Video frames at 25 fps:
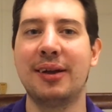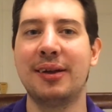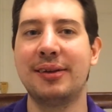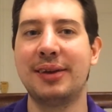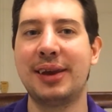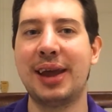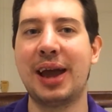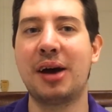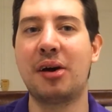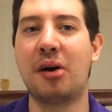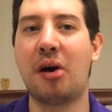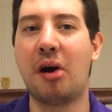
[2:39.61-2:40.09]

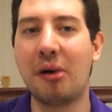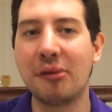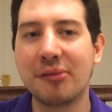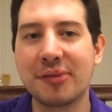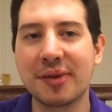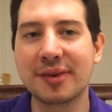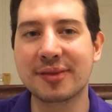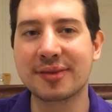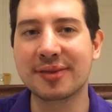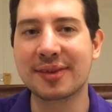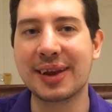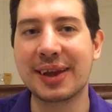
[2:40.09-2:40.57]
Now
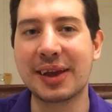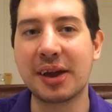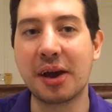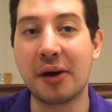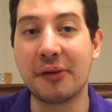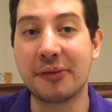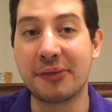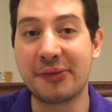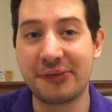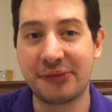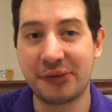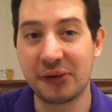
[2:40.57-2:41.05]
obviously a
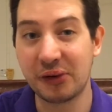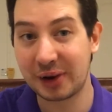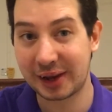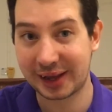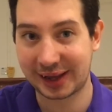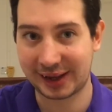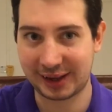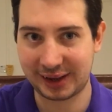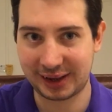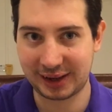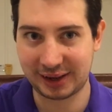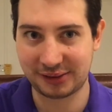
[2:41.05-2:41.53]

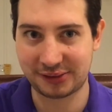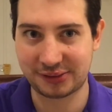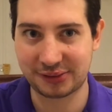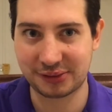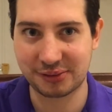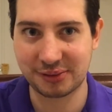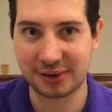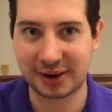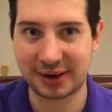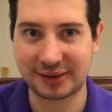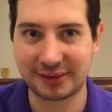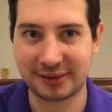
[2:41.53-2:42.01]
fully
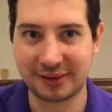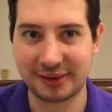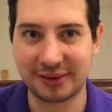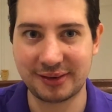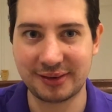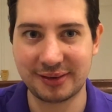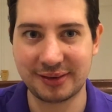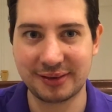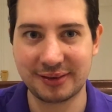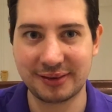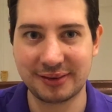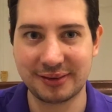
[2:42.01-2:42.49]
integrated
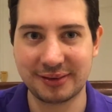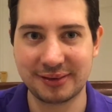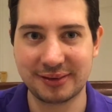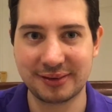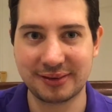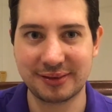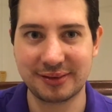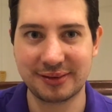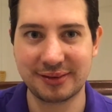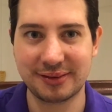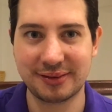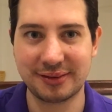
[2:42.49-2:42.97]

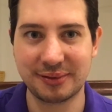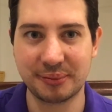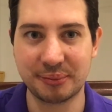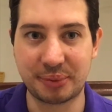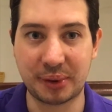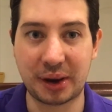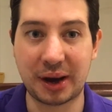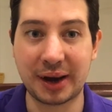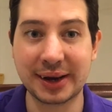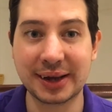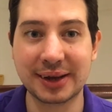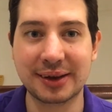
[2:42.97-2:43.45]

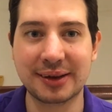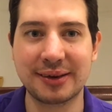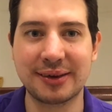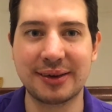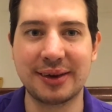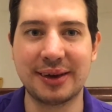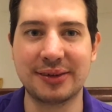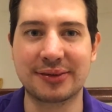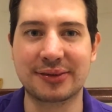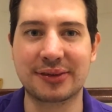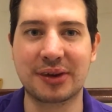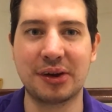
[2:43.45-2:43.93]
bike
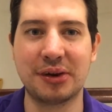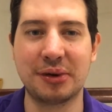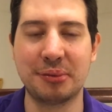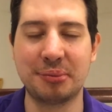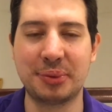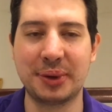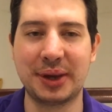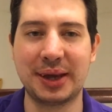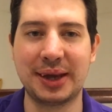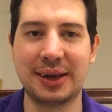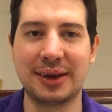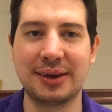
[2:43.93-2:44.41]
is going to
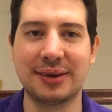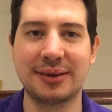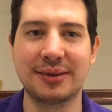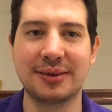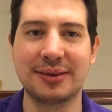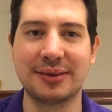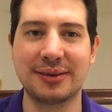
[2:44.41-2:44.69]
be